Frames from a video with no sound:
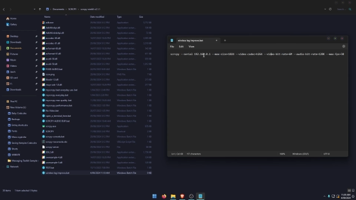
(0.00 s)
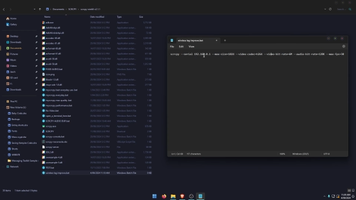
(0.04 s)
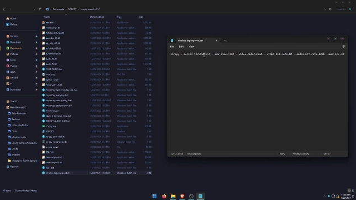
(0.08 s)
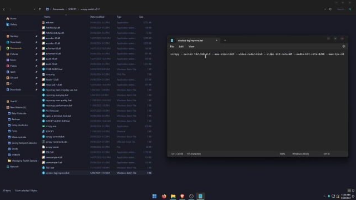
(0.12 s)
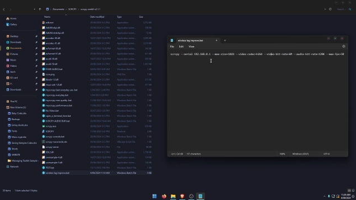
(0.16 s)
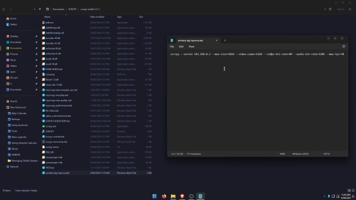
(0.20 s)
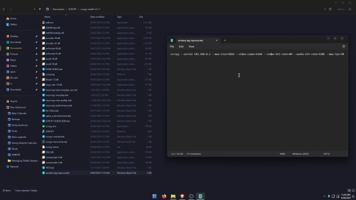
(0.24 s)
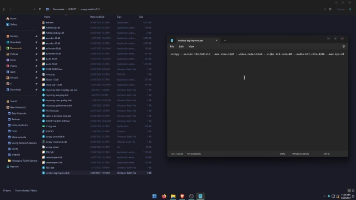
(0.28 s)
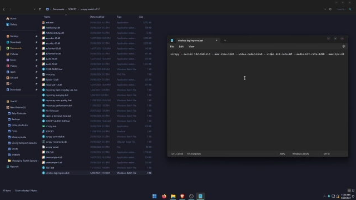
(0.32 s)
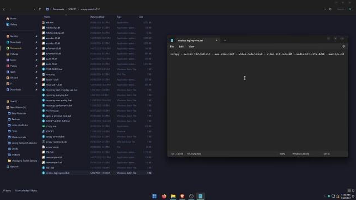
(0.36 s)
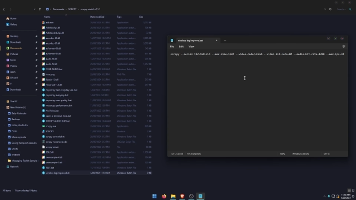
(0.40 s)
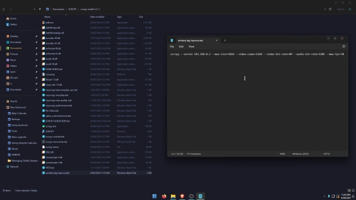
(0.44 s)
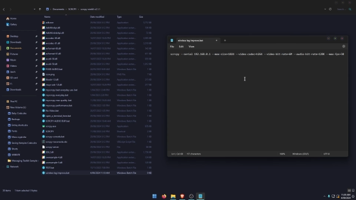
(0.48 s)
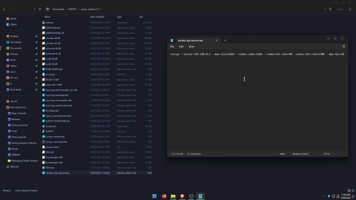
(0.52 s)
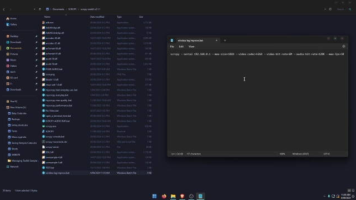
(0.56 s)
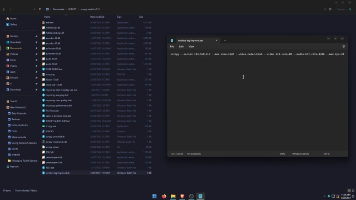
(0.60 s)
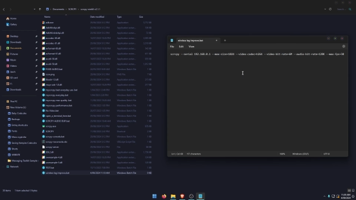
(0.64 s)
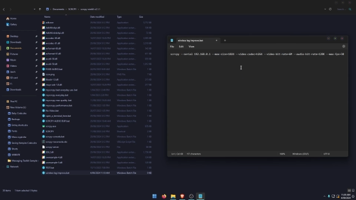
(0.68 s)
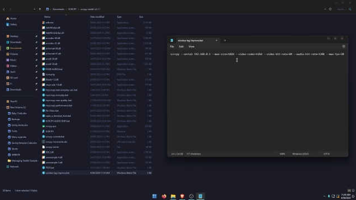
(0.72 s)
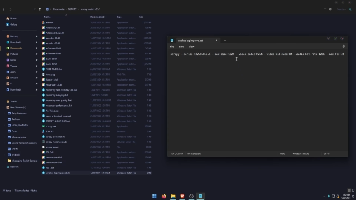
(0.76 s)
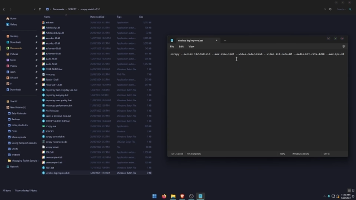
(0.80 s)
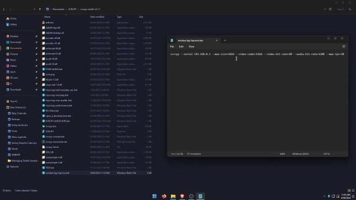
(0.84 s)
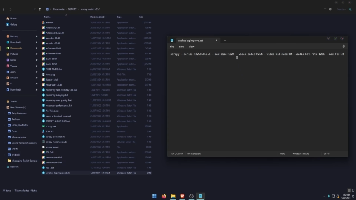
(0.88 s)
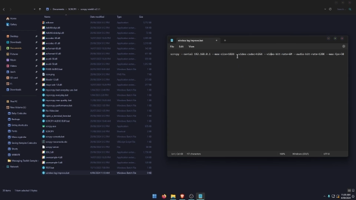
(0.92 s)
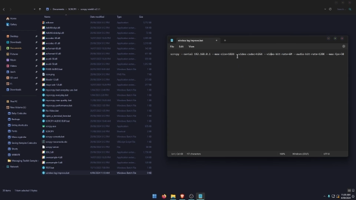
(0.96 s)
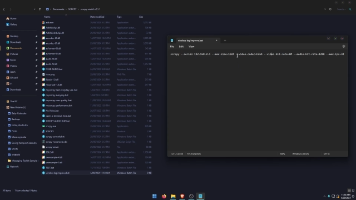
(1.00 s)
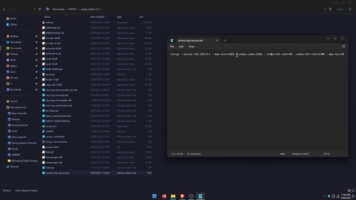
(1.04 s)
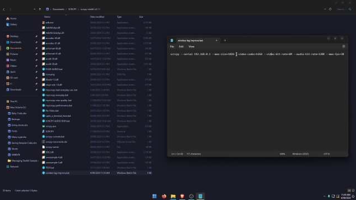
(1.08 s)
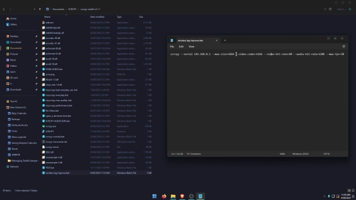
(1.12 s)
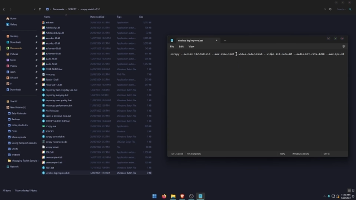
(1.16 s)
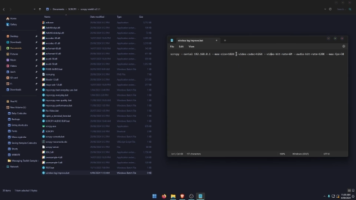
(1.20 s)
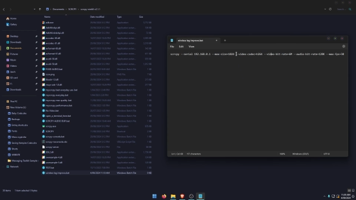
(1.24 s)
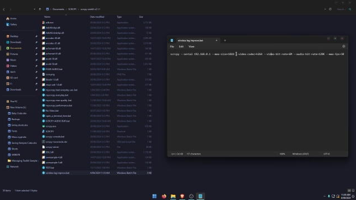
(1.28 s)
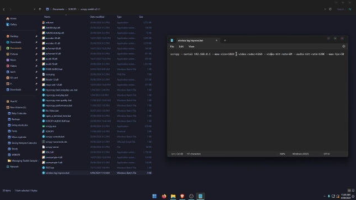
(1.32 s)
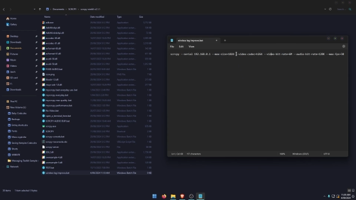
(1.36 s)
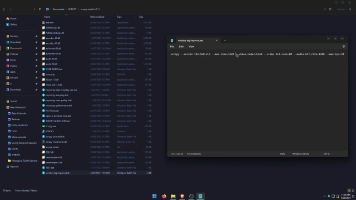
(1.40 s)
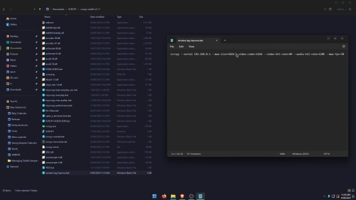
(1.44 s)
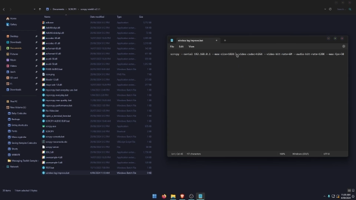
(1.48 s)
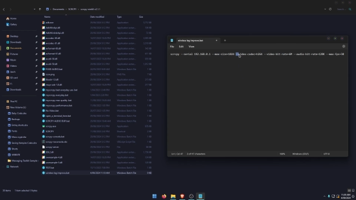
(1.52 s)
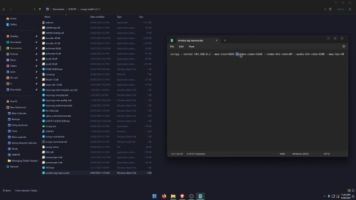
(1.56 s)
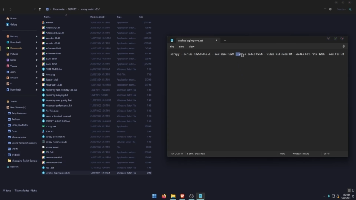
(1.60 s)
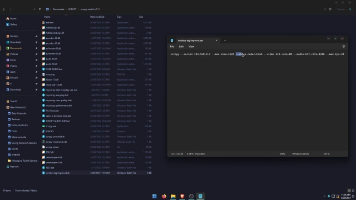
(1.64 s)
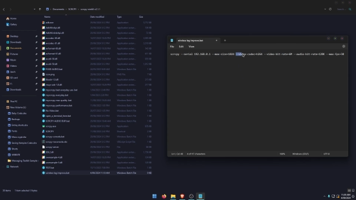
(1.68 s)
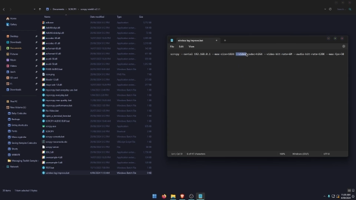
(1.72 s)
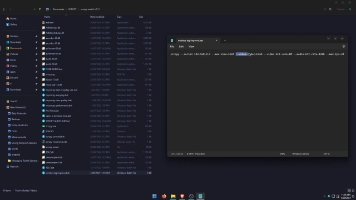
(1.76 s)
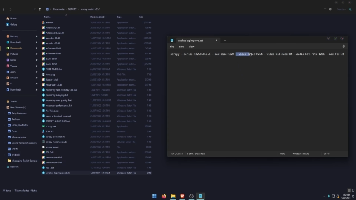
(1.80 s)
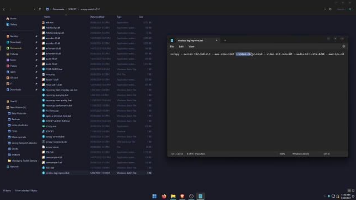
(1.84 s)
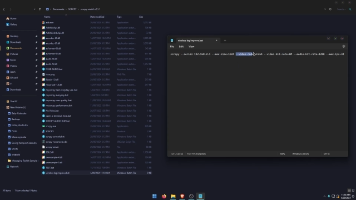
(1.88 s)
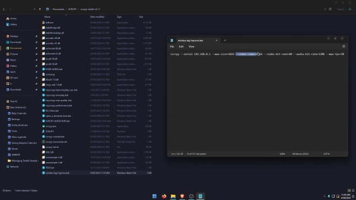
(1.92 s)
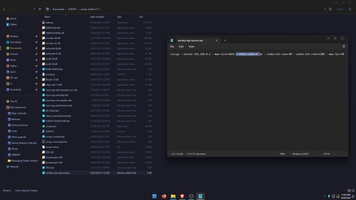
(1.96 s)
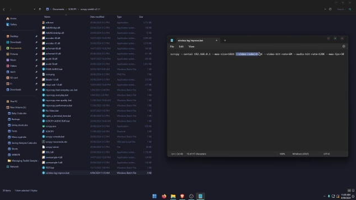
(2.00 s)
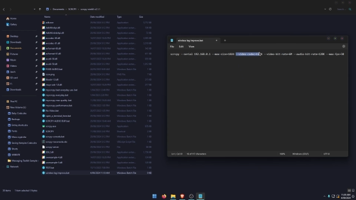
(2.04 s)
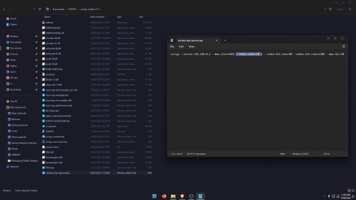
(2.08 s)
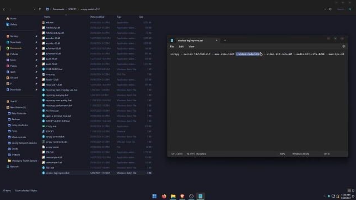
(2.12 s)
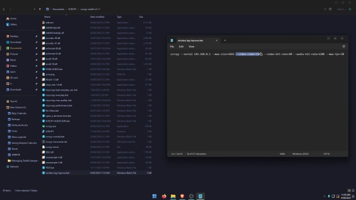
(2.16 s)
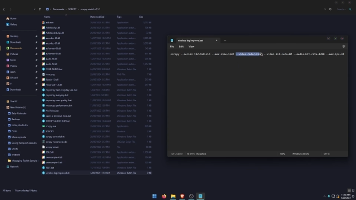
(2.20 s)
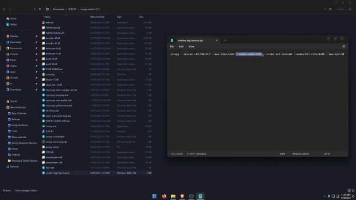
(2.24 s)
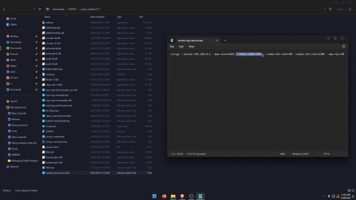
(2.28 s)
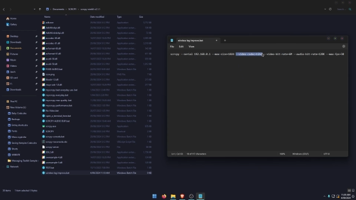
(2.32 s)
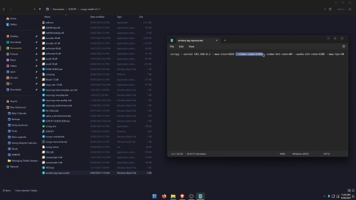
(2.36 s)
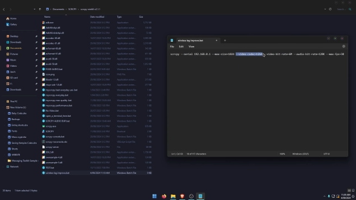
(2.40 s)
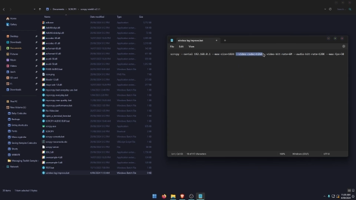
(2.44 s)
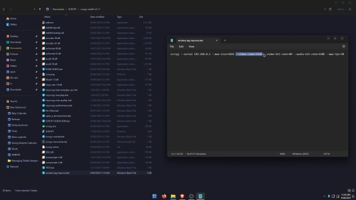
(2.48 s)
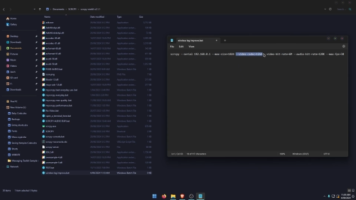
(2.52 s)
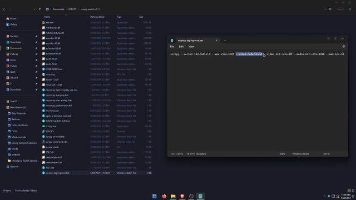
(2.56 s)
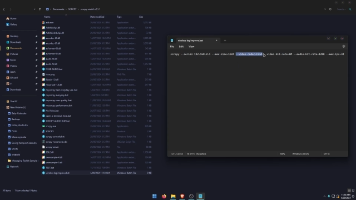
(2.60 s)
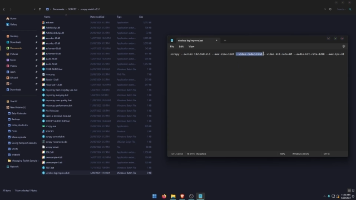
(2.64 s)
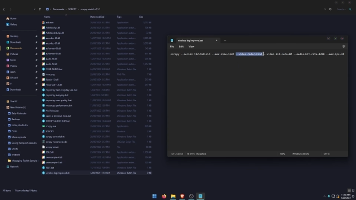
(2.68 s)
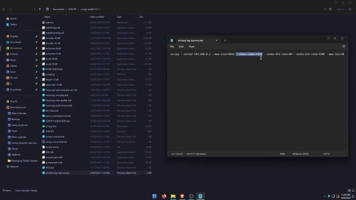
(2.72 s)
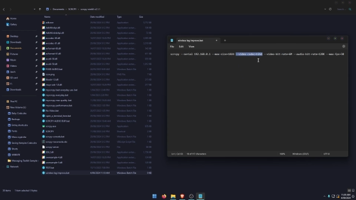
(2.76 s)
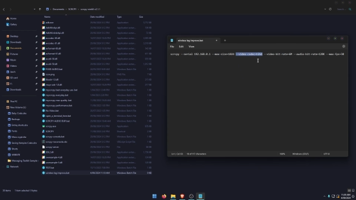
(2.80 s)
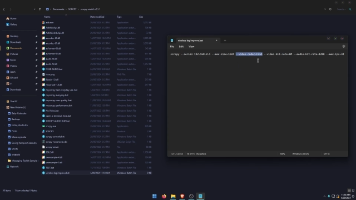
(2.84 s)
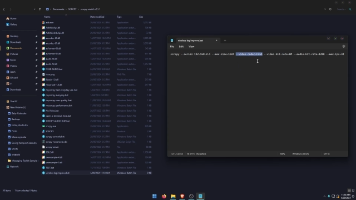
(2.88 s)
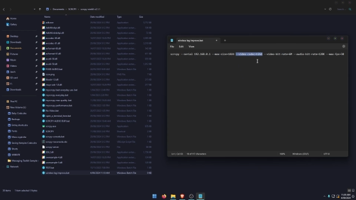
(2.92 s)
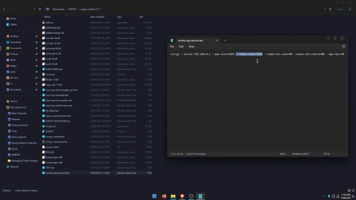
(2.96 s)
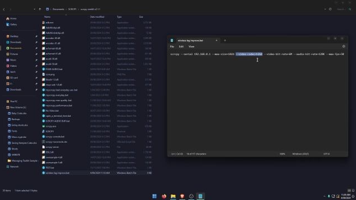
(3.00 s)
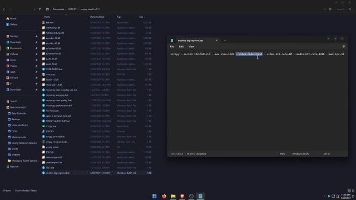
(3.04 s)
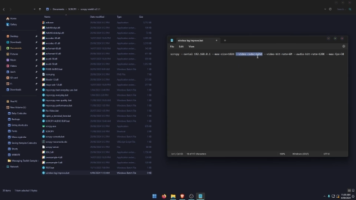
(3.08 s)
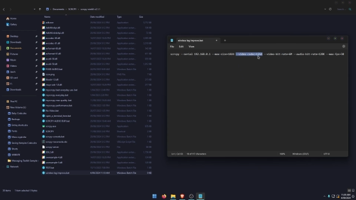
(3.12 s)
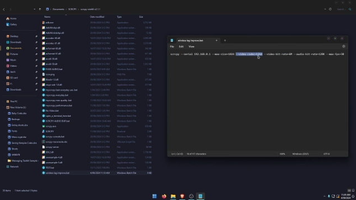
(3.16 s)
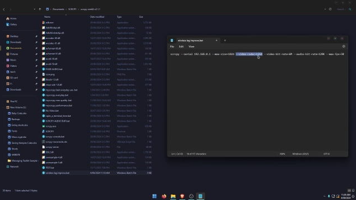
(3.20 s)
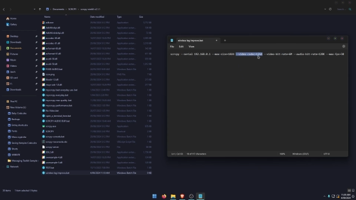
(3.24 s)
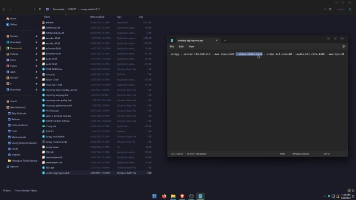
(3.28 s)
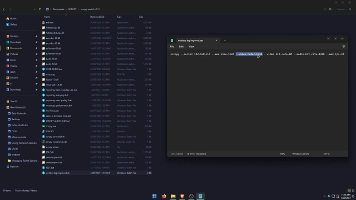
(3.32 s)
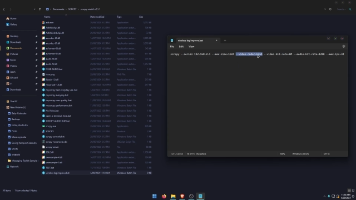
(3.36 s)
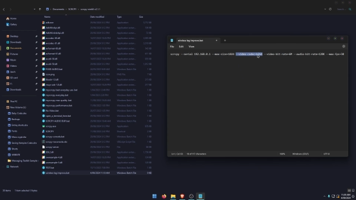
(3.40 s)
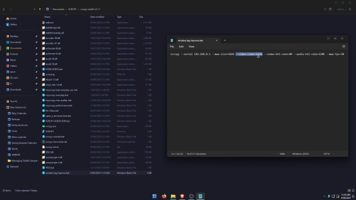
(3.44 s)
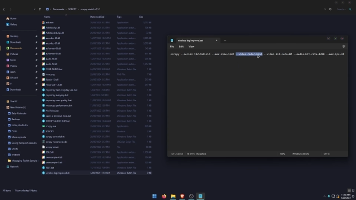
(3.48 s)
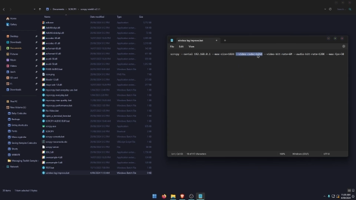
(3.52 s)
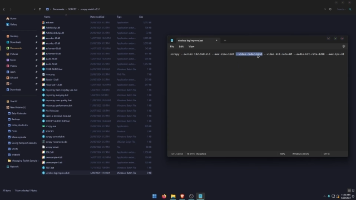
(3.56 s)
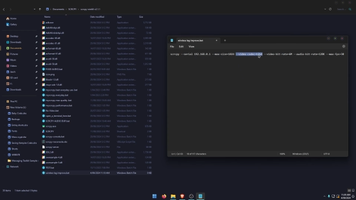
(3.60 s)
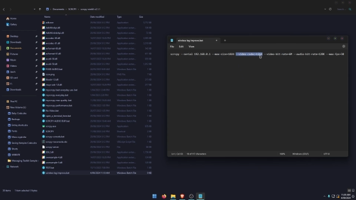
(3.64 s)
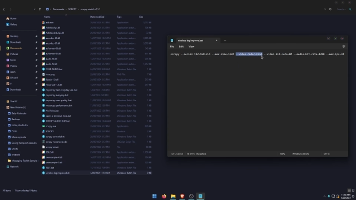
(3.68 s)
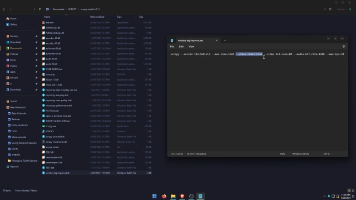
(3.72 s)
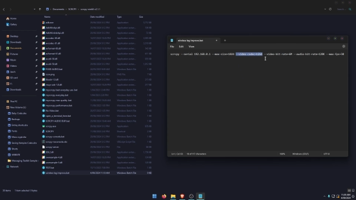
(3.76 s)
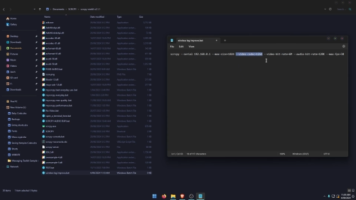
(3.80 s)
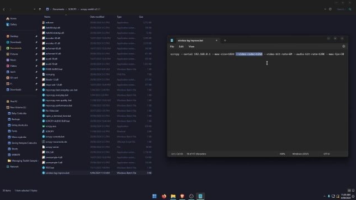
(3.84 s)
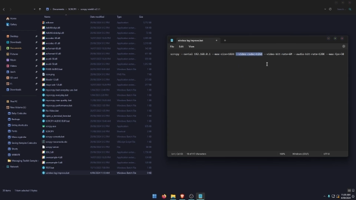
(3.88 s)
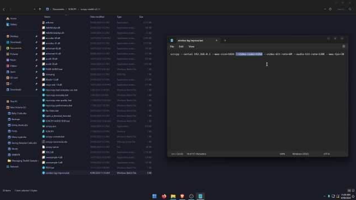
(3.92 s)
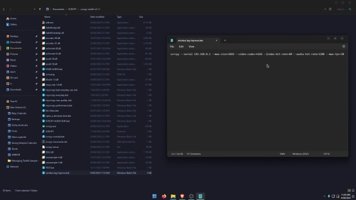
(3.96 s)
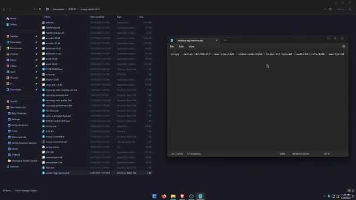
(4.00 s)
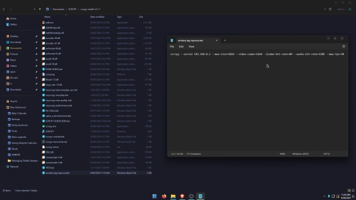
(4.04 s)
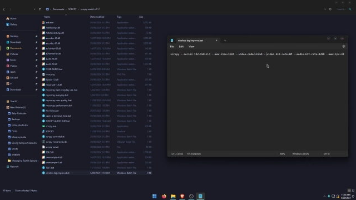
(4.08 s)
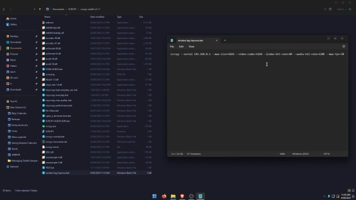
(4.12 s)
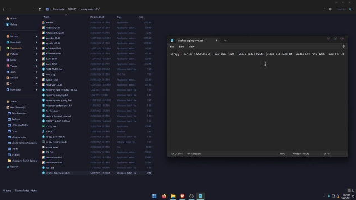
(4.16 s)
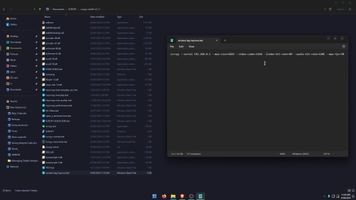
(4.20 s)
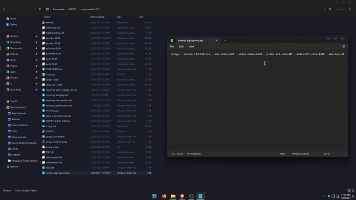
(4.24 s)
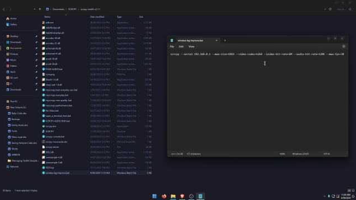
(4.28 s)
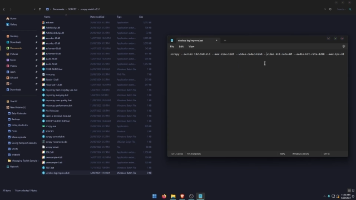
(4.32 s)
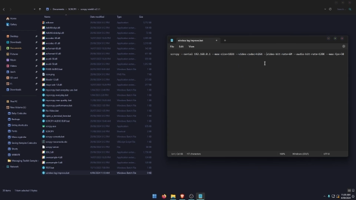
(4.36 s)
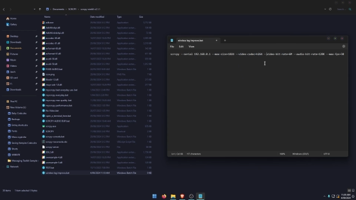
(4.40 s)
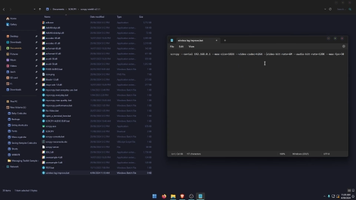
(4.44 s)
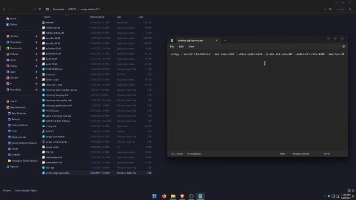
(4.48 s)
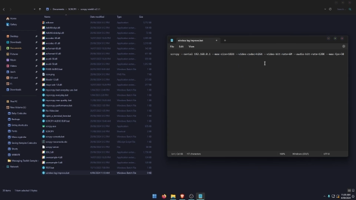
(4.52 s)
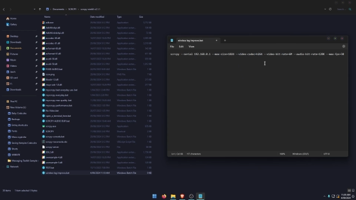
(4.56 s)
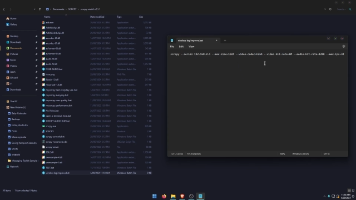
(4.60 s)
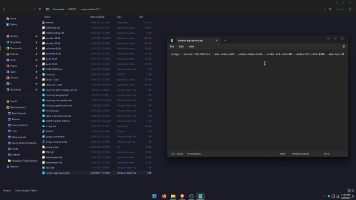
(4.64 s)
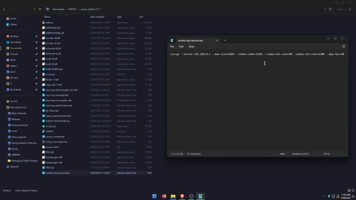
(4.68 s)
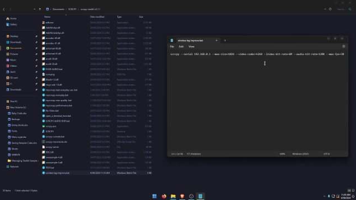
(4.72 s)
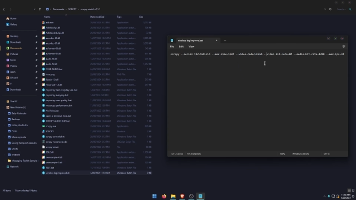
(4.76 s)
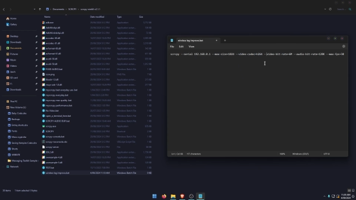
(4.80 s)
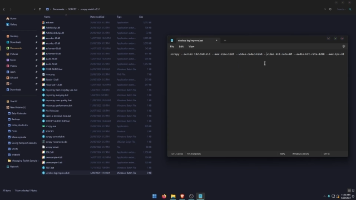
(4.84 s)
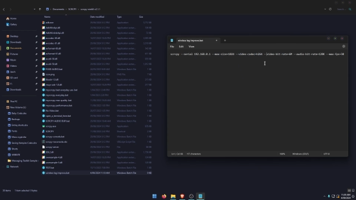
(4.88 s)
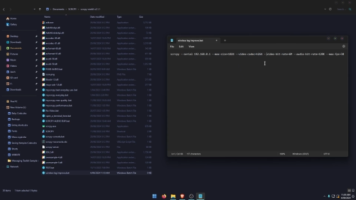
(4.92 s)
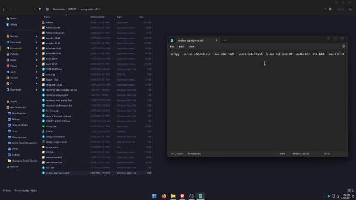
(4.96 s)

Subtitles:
(no speaker visible)